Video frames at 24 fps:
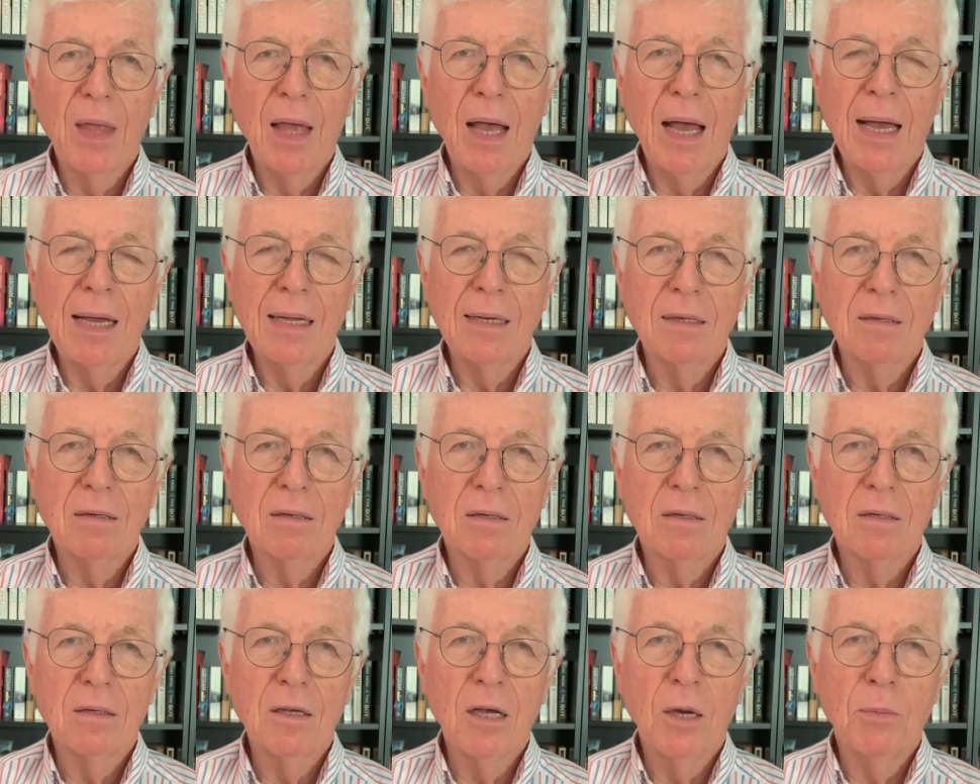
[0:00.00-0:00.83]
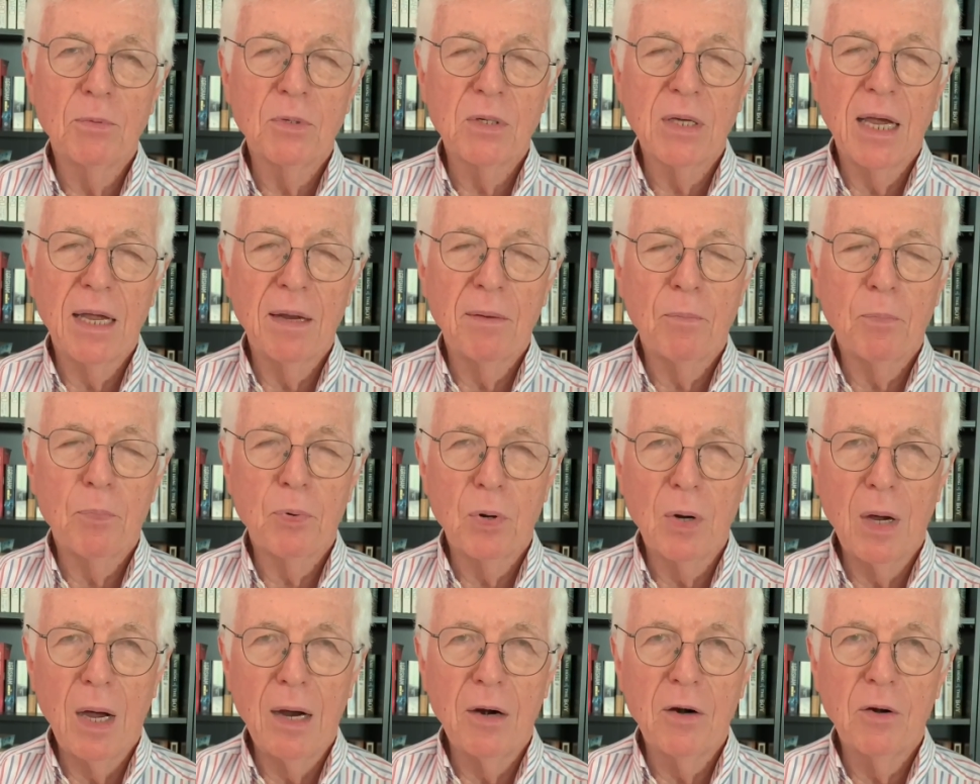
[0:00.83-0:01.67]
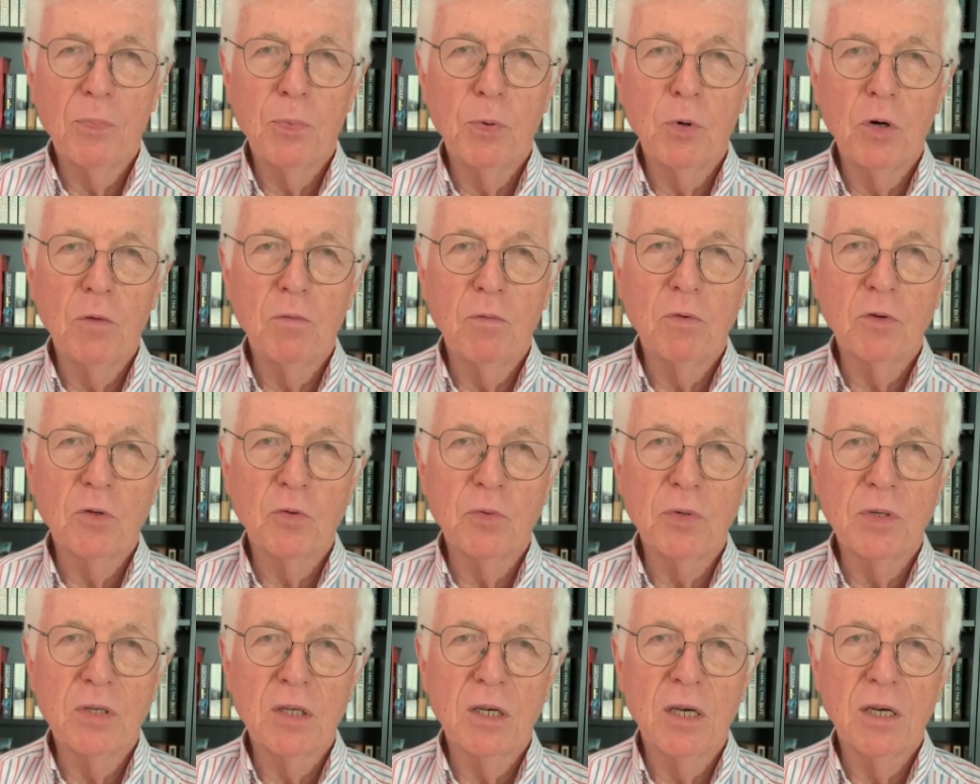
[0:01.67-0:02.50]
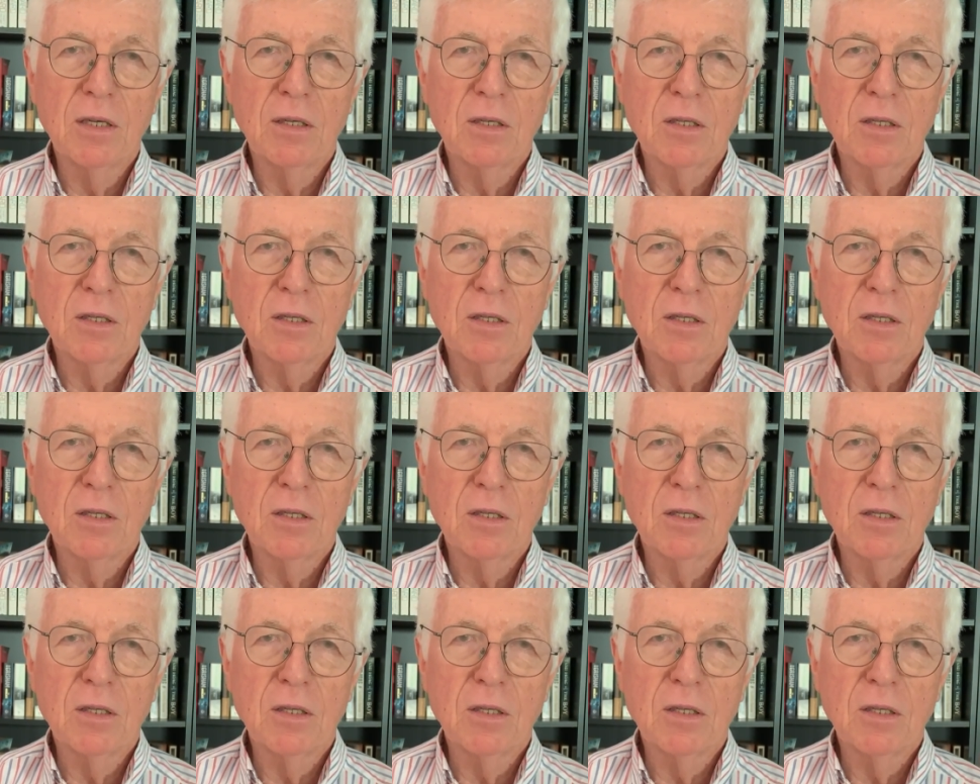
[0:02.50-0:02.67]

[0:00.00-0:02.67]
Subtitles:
and obtain prior approval to return,